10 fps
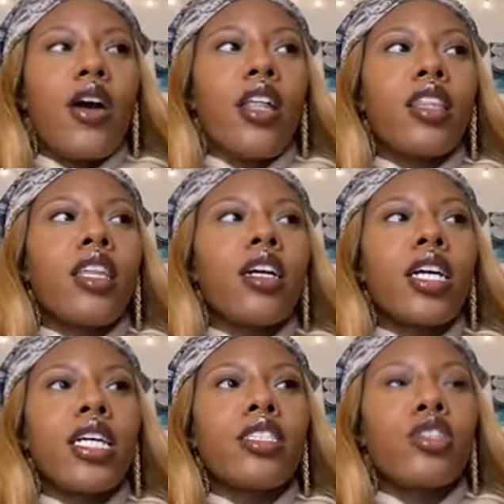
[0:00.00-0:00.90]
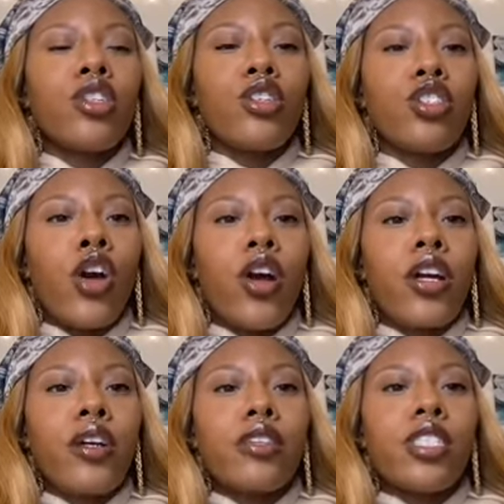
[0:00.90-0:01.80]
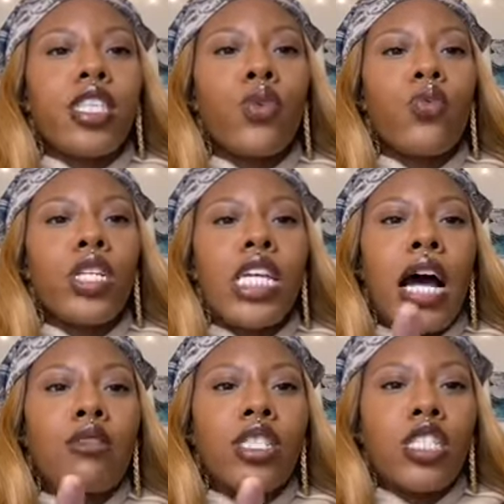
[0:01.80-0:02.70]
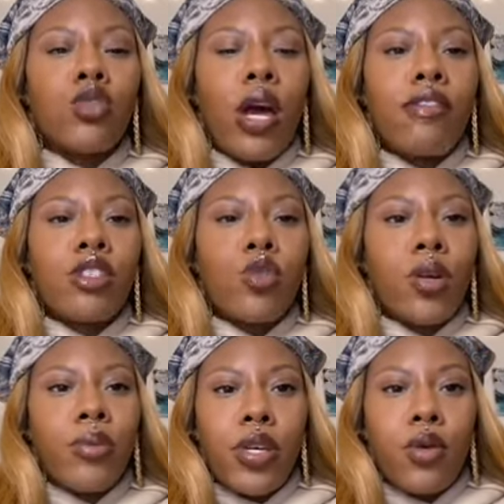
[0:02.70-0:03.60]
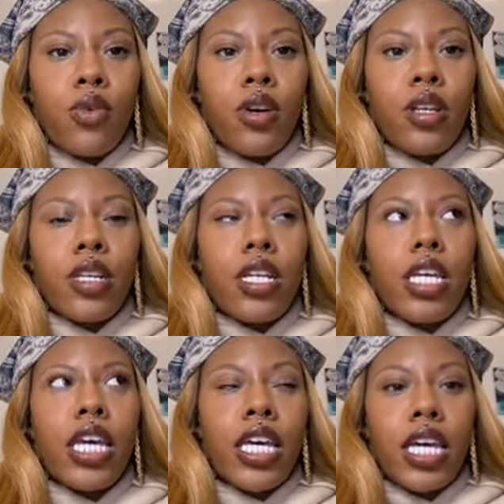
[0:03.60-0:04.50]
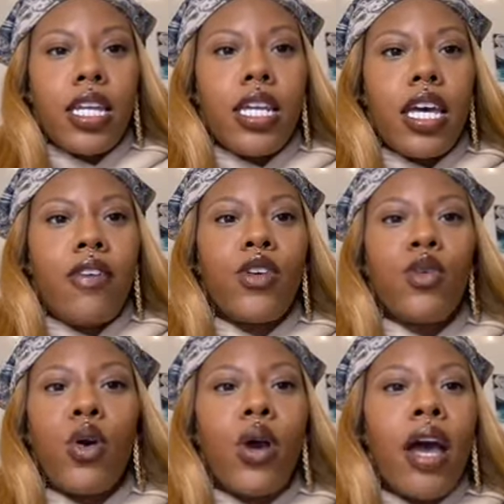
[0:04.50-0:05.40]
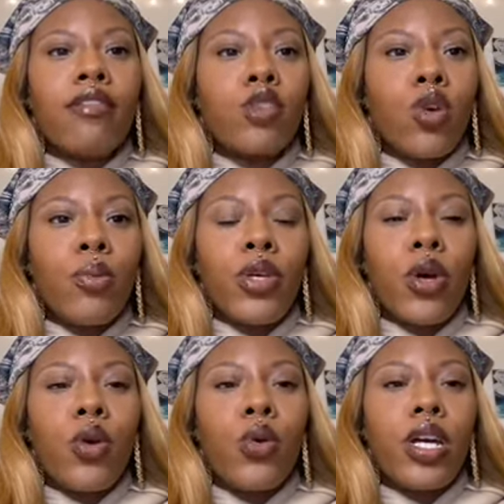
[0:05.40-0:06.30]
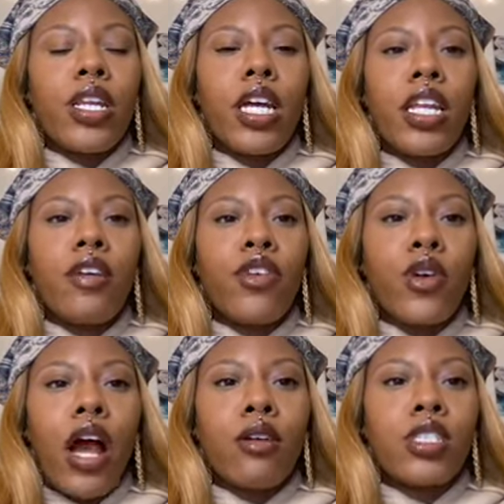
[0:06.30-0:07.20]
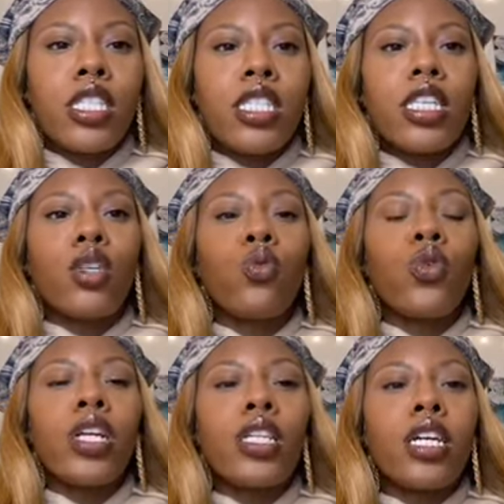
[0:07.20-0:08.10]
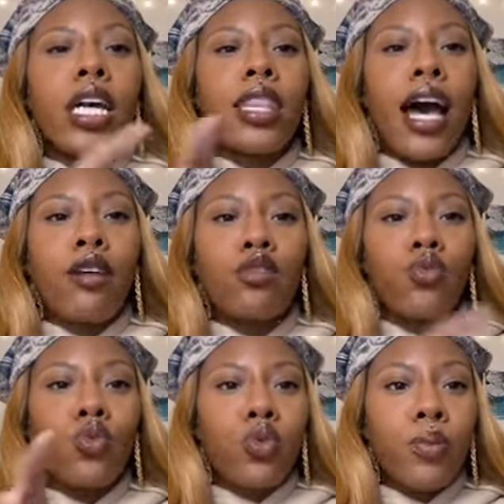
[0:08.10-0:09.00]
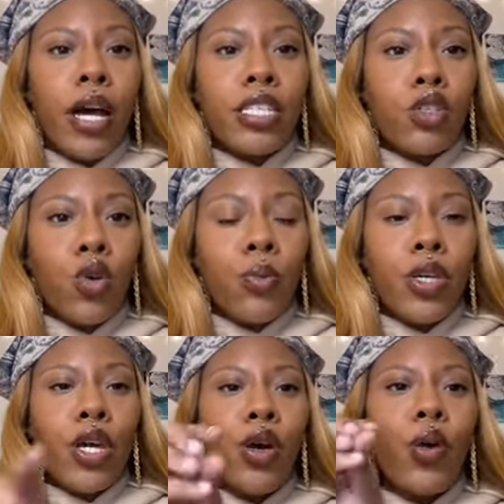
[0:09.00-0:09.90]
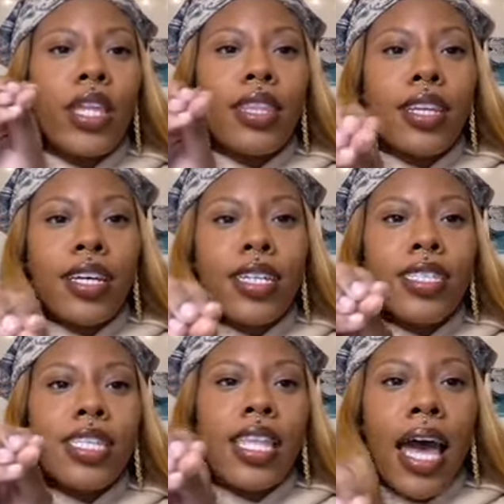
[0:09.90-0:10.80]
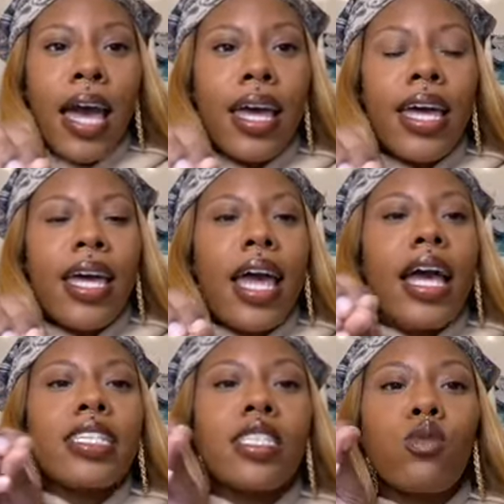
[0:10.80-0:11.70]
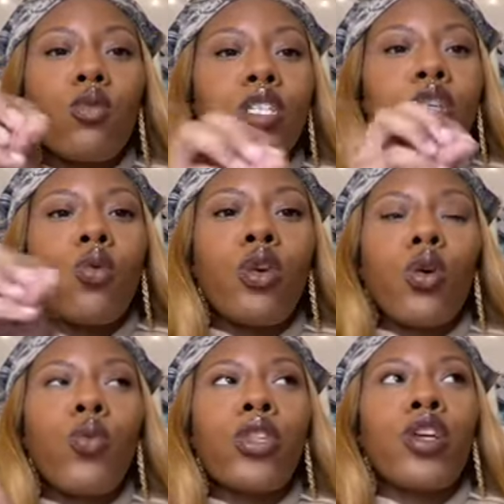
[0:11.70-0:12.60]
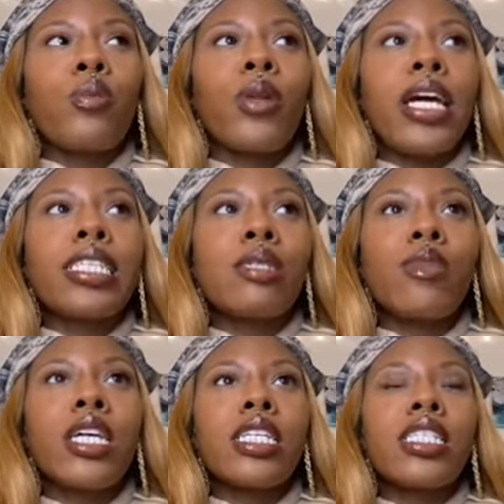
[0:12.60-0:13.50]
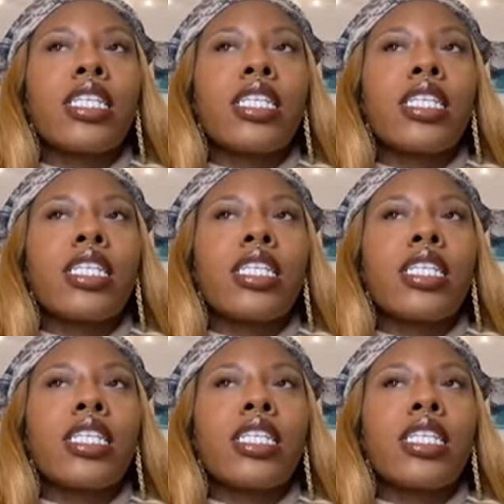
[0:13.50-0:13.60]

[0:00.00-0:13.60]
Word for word: Look into your chart, see which house that you have Scorpio on. And if you don't have Scorpio in any of your houses, then you want to look at the house ruled by Scorpio and look into that and see what's going on with your placements,